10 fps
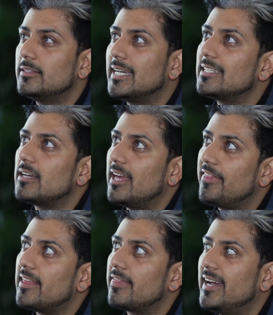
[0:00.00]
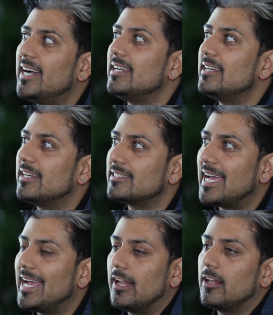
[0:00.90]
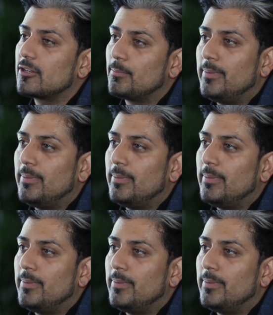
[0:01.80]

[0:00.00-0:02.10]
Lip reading: that, I think that has held